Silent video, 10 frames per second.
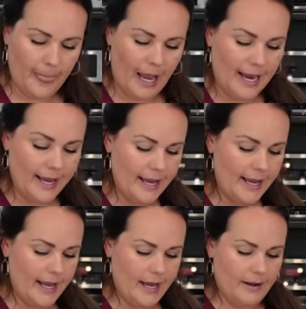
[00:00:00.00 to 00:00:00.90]
I
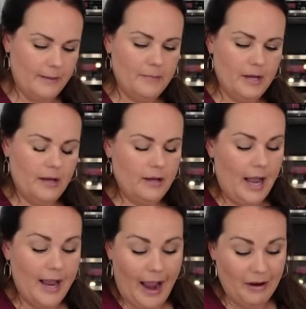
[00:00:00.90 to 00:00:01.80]
am,
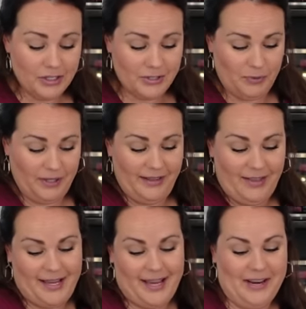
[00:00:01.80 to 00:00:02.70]
I, I just really
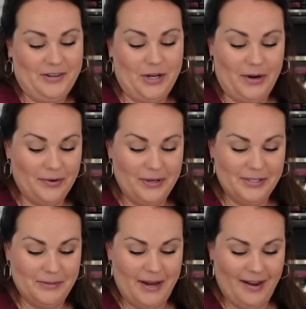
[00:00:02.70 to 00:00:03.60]
like it in general,
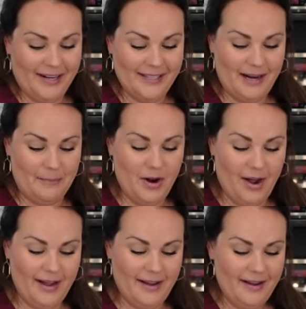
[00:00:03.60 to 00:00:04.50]
to be honest. I'm
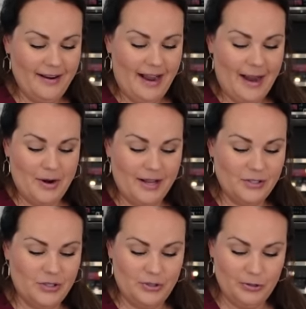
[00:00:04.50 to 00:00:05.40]
not, I'm not
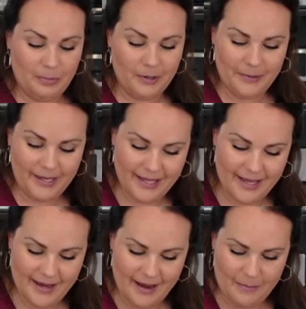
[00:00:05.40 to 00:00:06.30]
super
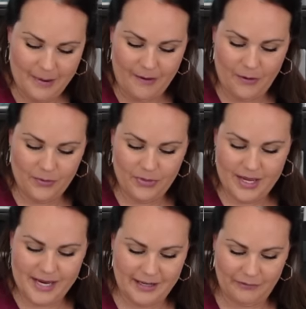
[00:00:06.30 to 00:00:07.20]
picky about
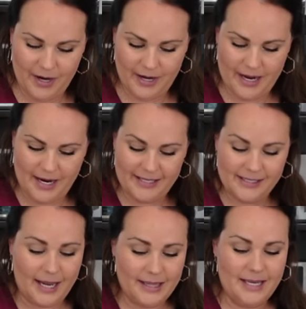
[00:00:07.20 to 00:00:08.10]
the different
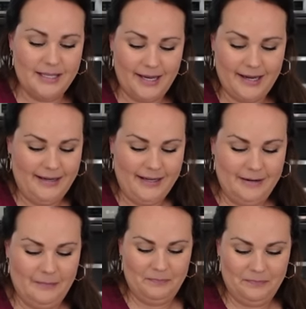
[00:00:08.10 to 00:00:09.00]
kinds. I think that,
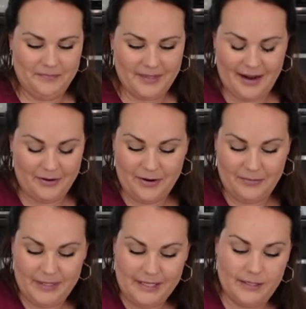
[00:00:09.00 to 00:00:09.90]
I don't
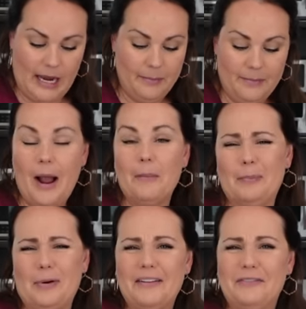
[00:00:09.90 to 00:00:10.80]
know, it's, I'm, I'm
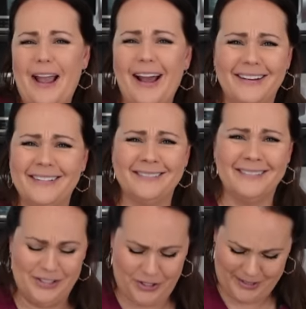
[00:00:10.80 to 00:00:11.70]
a bread fan.
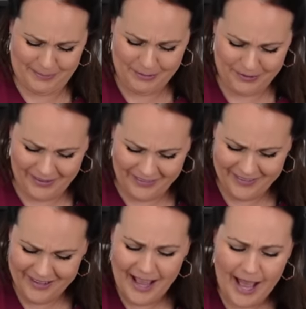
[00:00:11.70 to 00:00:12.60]
Let's just be real.
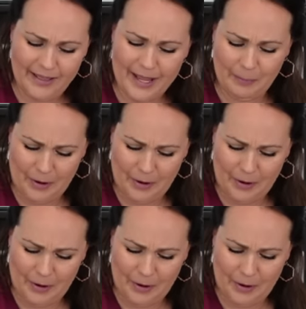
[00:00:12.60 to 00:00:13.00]
I like